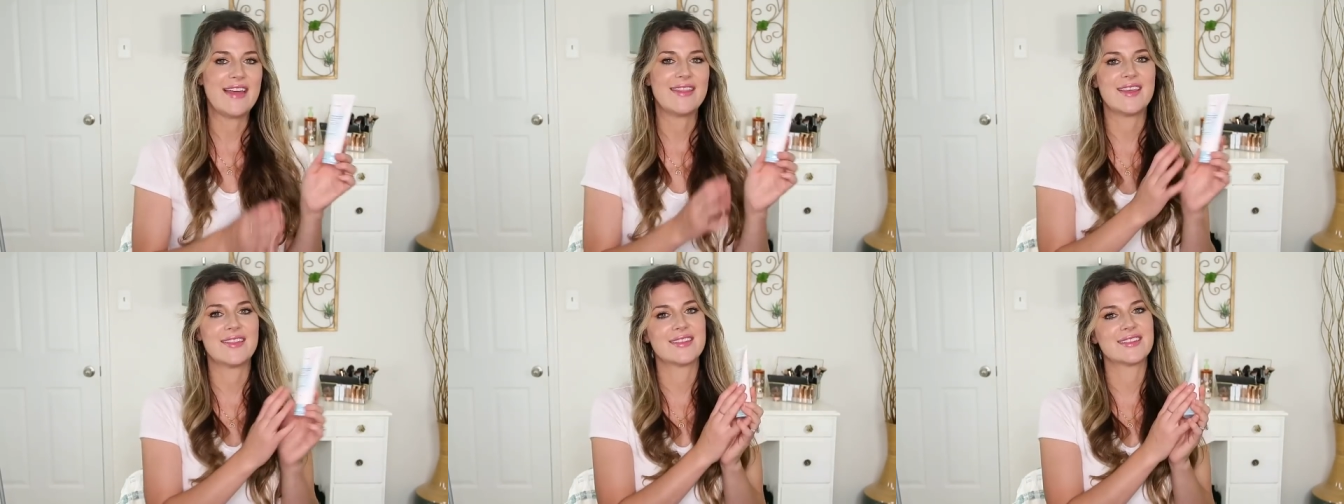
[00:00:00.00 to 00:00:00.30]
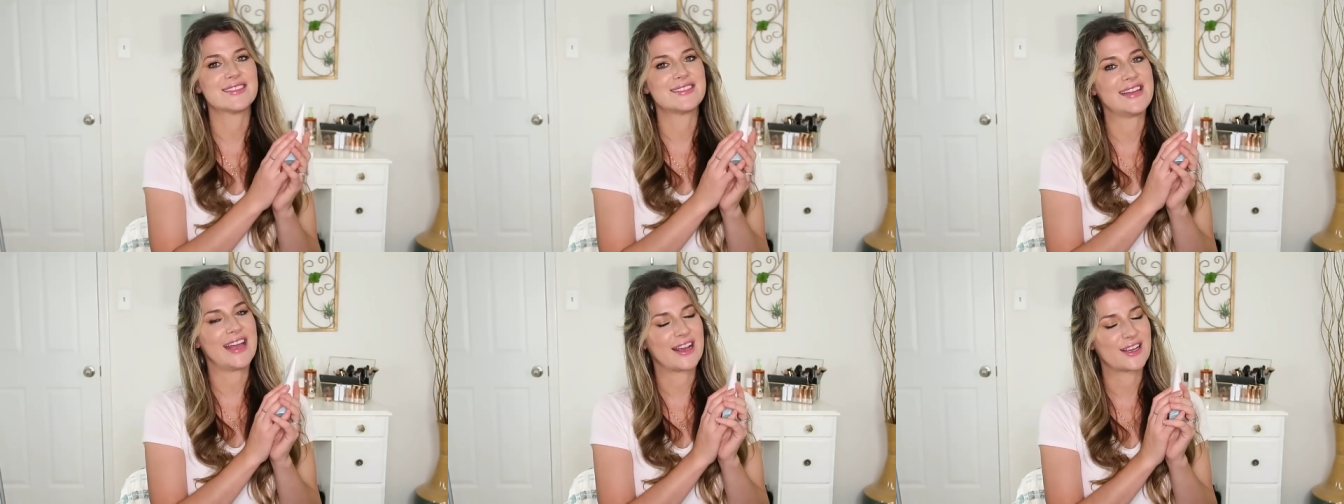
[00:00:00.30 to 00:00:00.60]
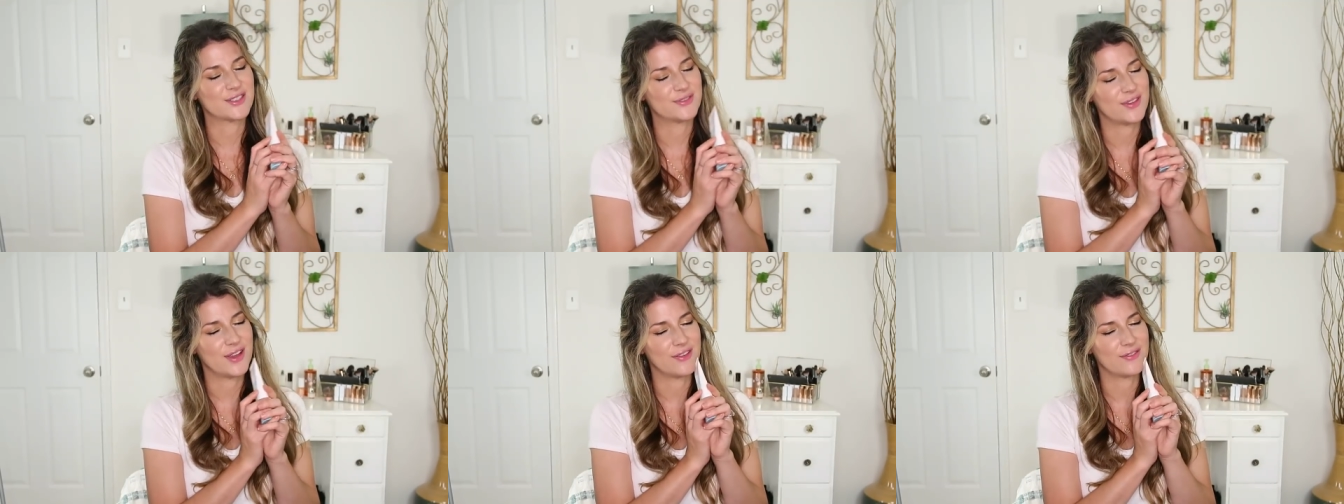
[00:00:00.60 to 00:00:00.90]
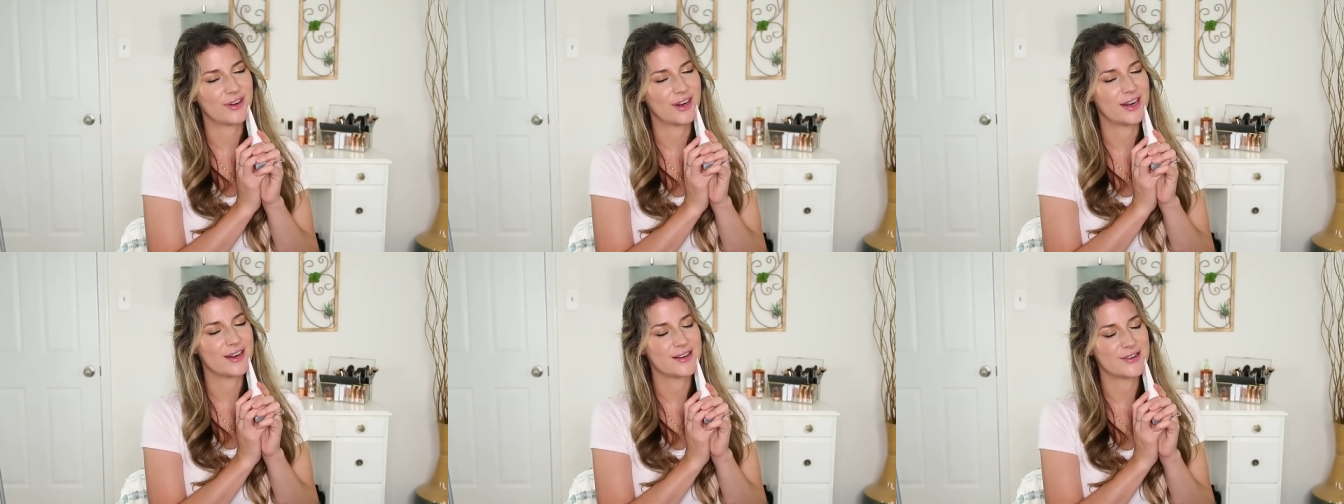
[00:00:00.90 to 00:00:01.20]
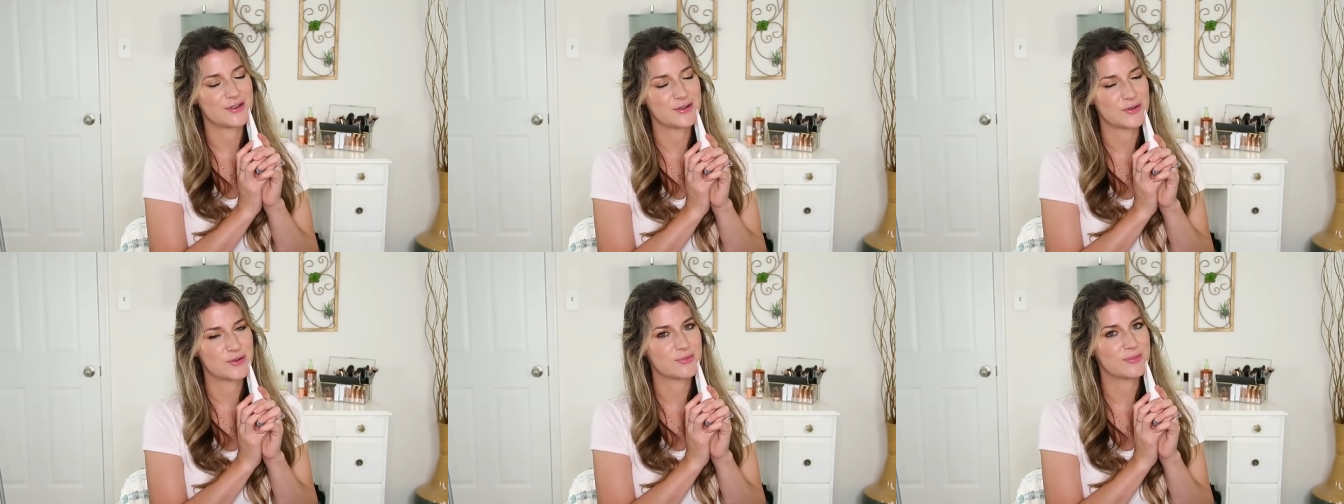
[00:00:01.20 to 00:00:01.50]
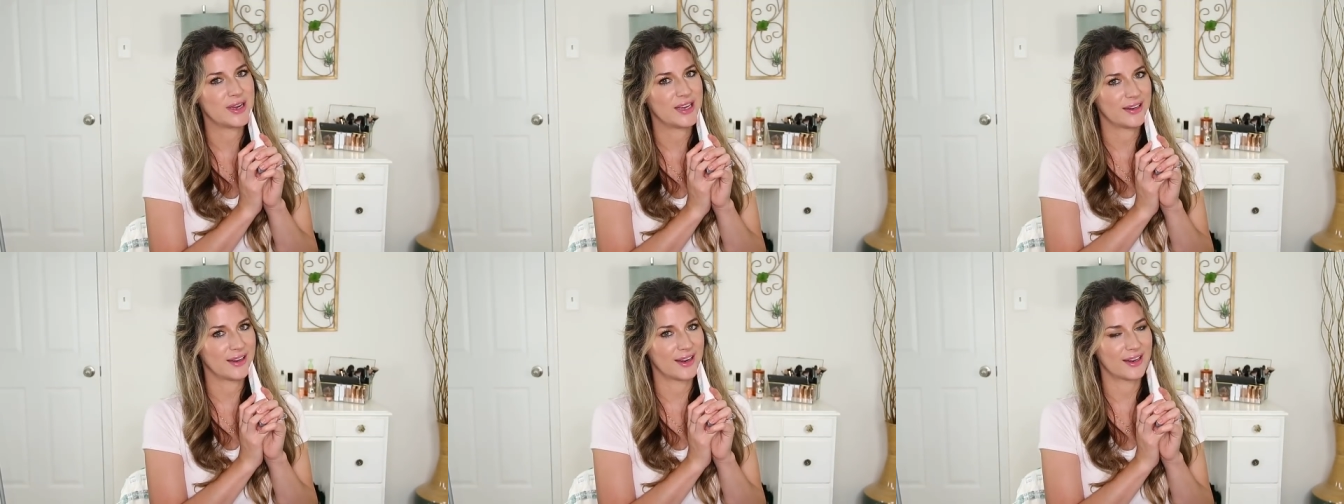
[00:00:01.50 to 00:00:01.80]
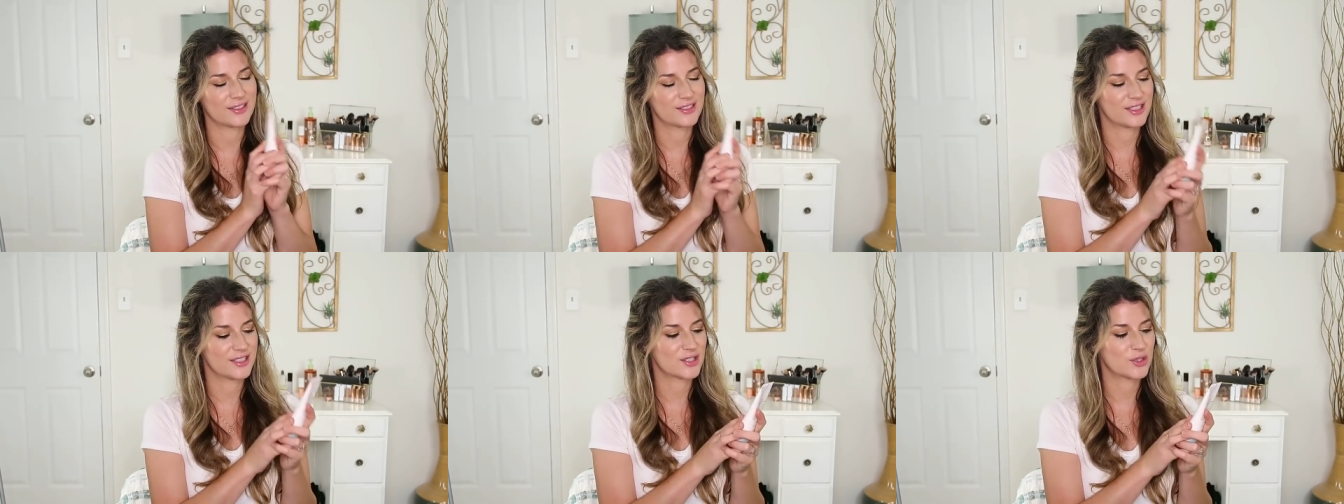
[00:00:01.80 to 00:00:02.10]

And then this next favorite, oh my gosh,